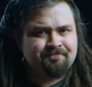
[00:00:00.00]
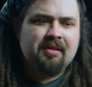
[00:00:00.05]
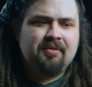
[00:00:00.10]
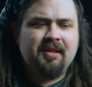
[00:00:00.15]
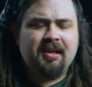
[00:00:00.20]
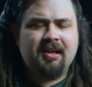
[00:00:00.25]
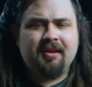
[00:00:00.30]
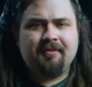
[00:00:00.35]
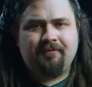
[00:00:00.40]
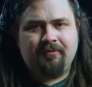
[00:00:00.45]

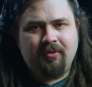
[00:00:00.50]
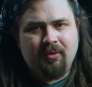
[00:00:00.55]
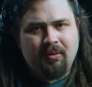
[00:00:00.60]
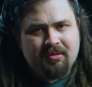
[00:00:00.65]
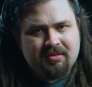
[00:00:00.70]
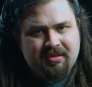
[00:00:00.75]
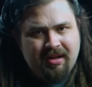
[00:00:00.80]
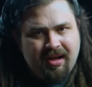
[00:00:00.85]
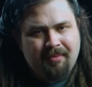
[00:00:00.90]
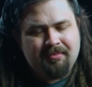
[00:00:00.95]
The
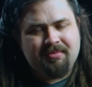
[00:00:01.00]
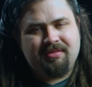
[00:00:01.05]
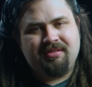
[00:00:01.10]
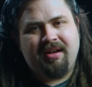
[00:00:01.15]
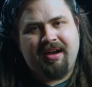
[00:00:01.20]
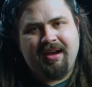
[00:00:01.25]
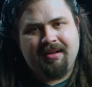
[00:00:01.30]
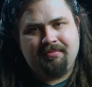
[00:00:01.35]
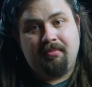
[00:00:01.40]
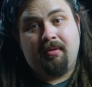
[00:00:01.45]
floor tom
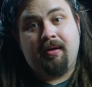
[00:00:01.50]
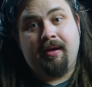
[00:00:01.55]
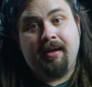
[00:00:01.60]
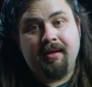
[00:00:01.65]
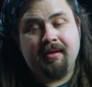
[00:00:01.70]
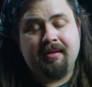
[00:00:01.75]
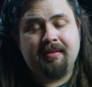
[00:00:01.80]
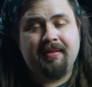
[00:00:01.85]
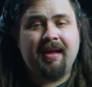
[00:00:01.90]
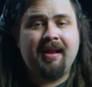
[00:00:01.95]
side
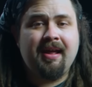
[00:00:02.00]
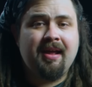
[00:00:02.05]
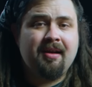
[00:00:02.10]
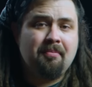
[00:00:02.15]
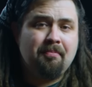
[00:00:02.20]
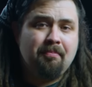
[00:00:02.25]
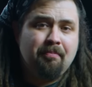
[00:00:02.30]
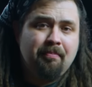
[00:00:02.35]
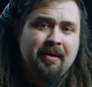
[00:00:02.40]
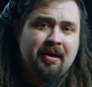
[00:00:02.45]
mic, that had a
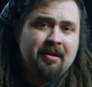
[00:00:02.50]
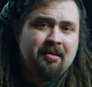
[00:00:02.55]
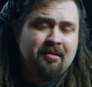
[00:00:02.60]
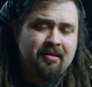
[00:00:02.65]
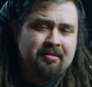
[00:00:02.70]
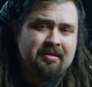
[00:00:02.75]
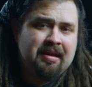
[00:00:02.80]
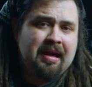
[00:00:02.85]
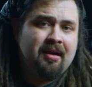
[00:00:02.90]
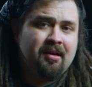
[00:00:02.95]
better
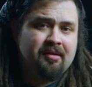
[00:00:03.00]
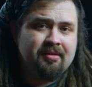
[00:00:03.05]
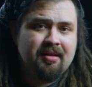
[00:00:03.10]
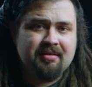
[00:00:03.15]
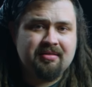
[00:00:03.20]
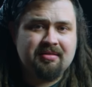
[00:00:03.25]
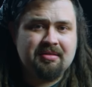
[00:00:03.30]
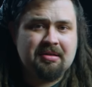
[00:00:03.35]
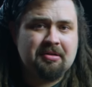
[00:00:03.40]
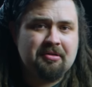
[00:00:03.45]
attack on that
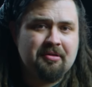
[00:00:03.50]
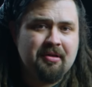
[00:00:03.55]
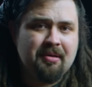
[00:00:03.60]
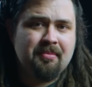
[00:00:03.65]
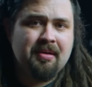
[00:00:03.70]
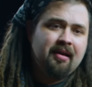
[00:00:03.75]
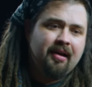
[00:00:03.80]
snare drum.